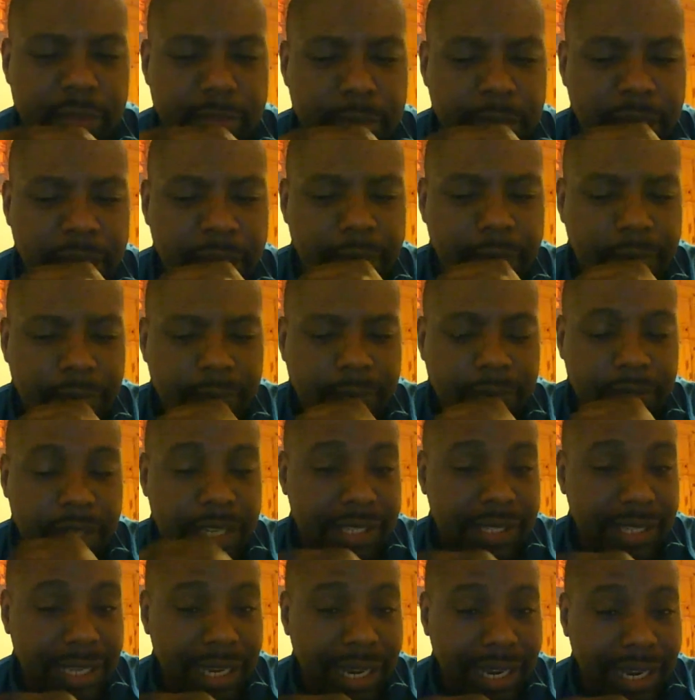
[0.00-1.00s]
Tells me
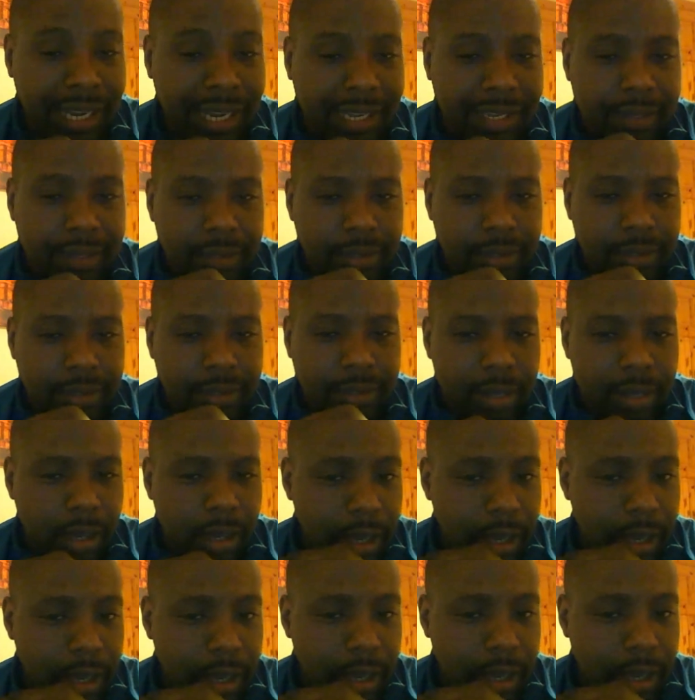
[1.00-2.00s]
this guy
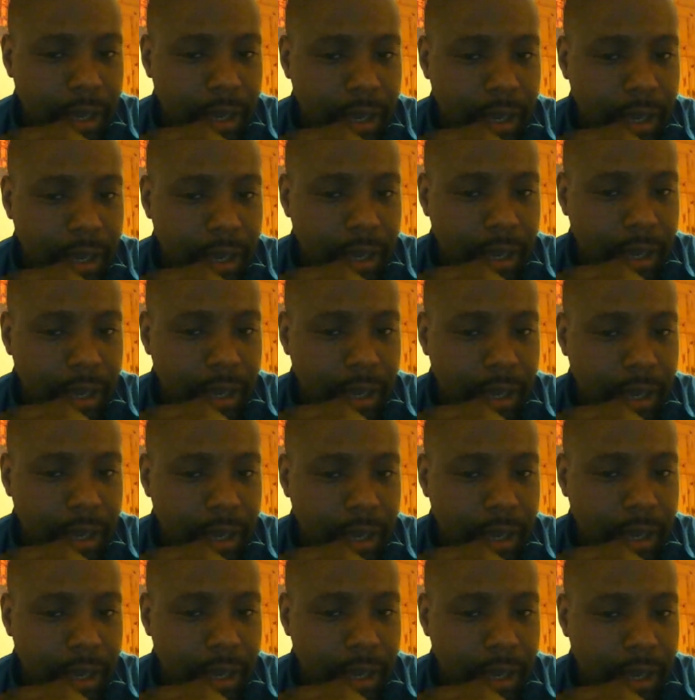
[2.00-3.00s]
is a murderous
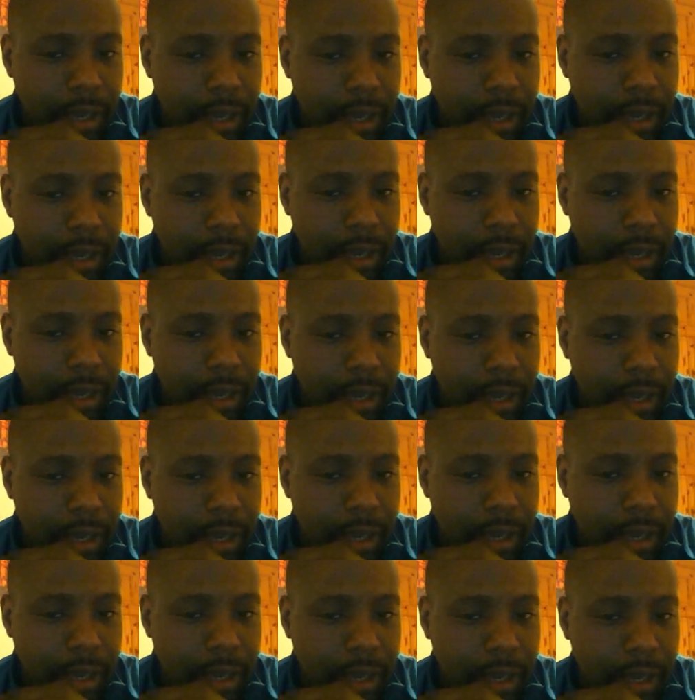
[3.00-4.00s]
puncher.
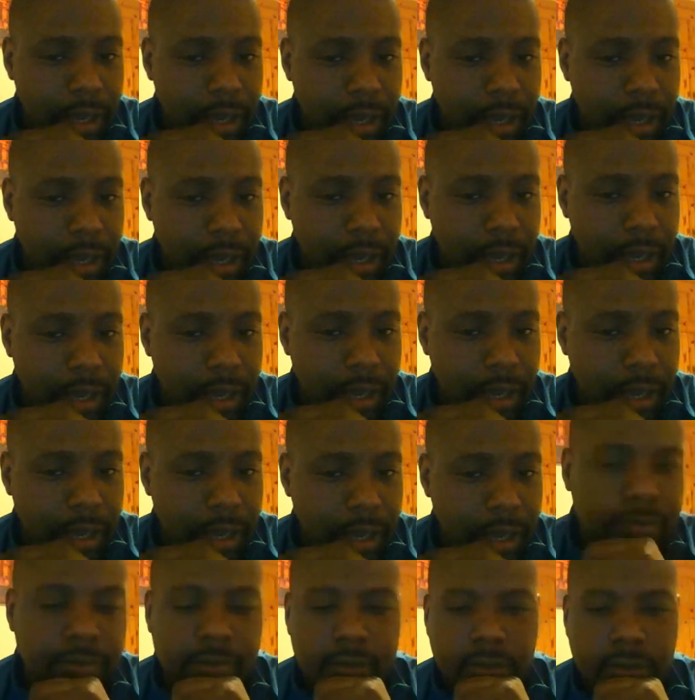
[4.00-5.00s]
Darnell
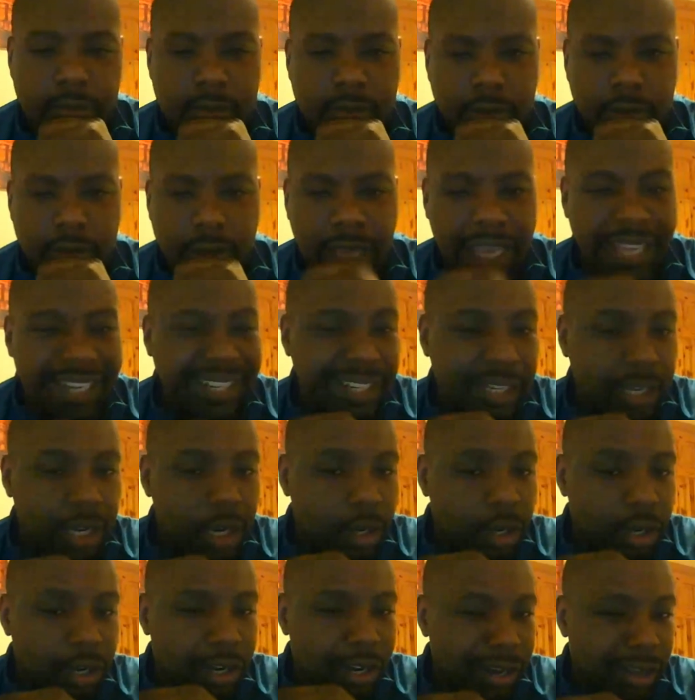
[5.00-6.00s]
Boone.
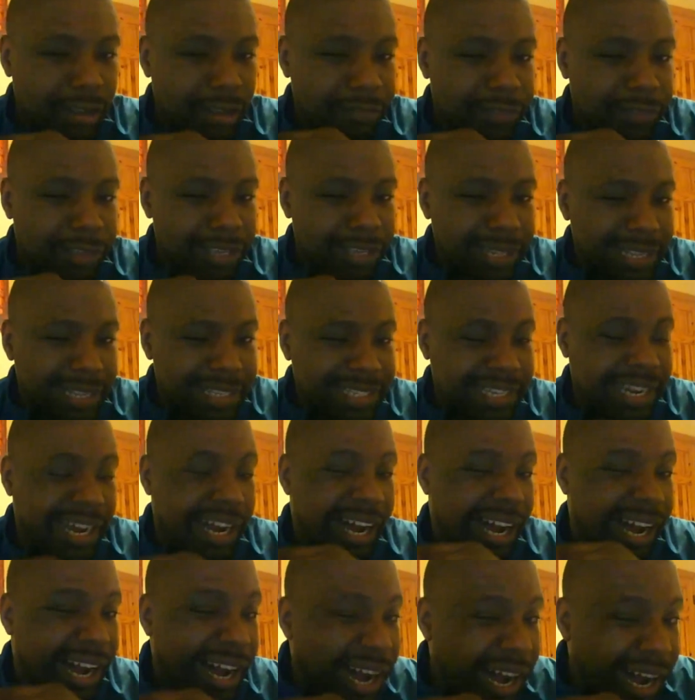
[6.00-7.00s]
And Golovkin
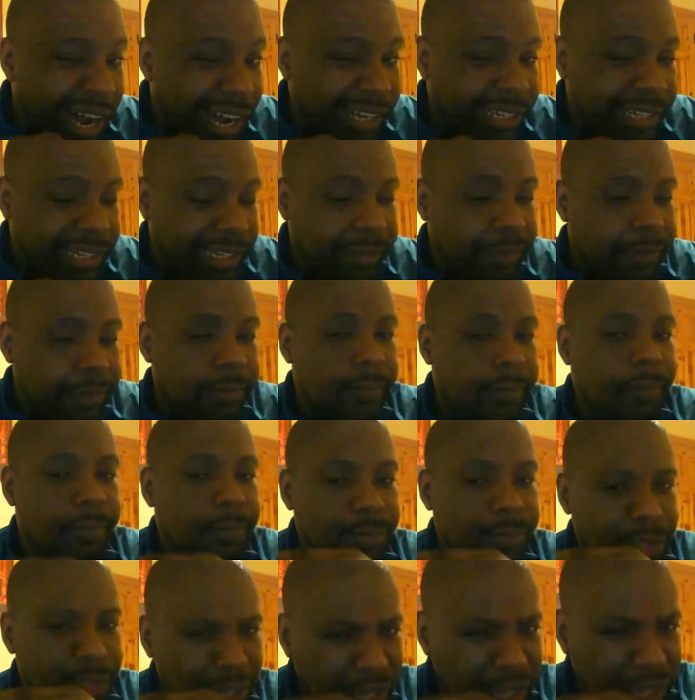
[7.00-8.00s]
hits harder
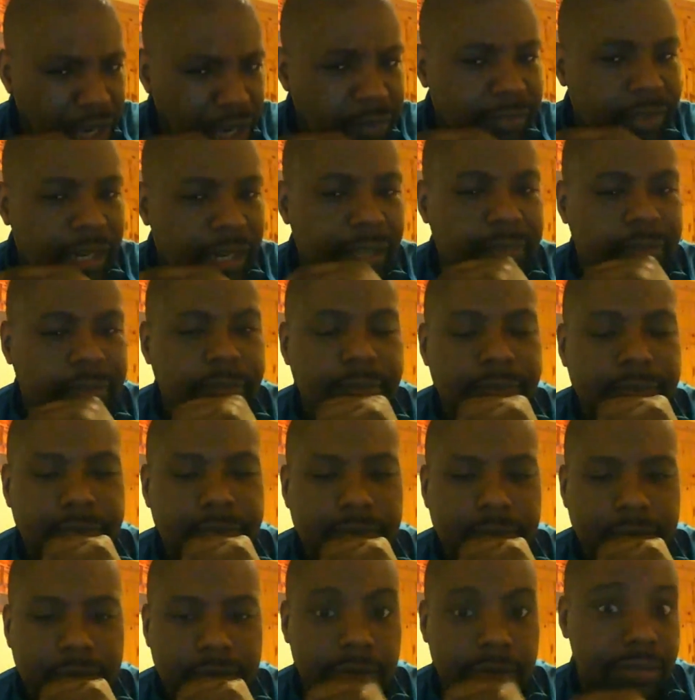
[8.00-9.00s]
than
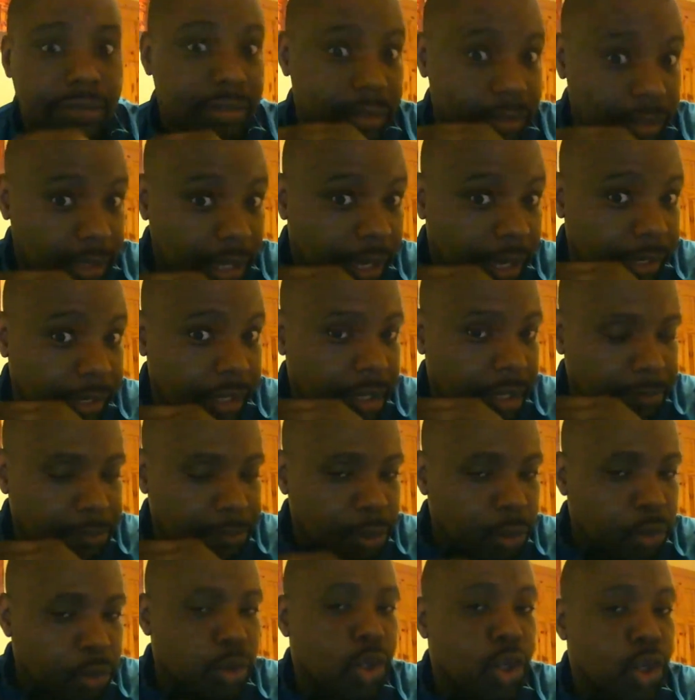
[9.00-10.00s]
Kovalev.
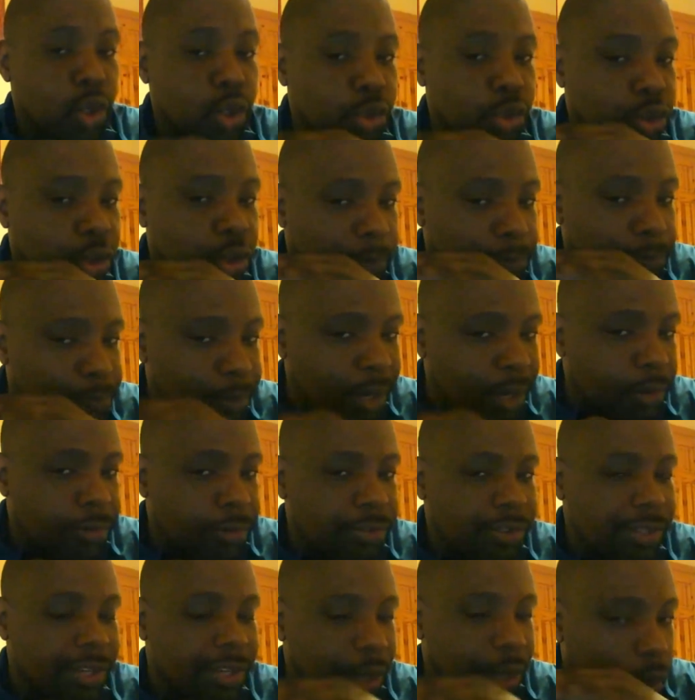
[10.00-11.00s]
Darnell Boone, who
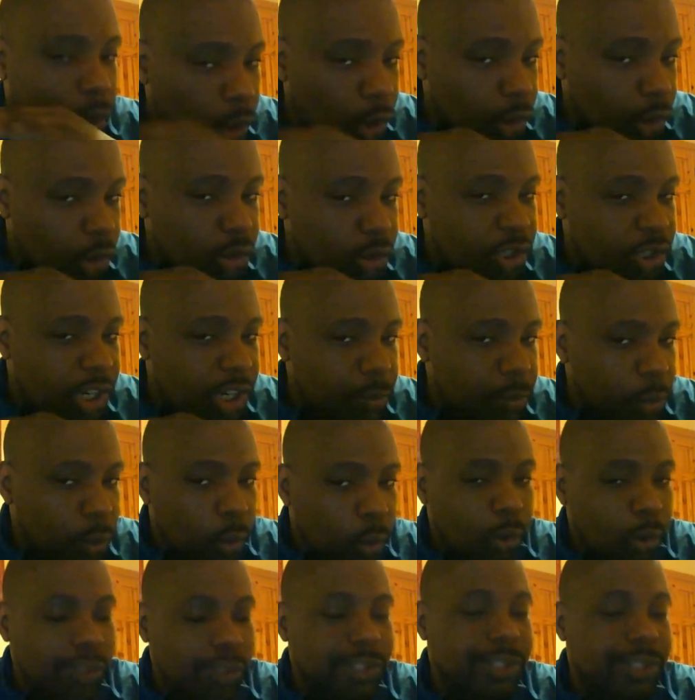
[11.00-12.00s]
dropped both Andre
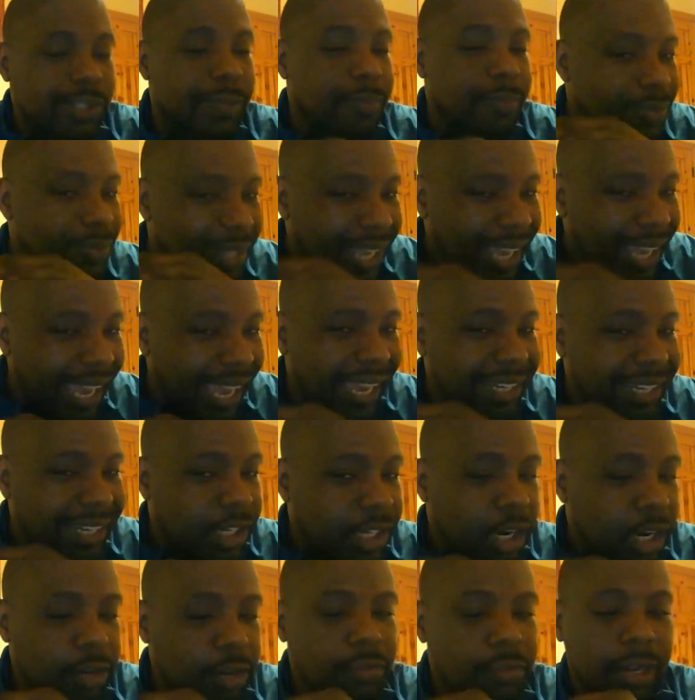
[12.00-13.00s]
Ward
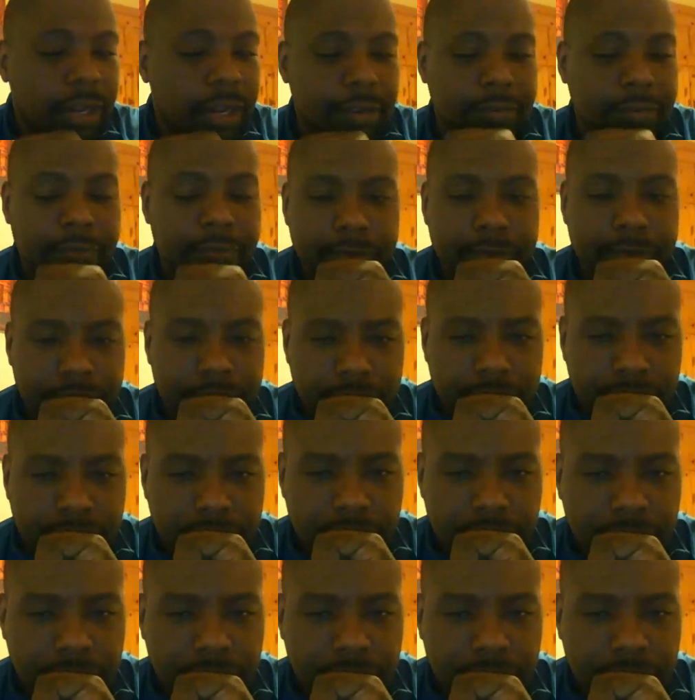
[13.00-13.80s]
and Kovalev.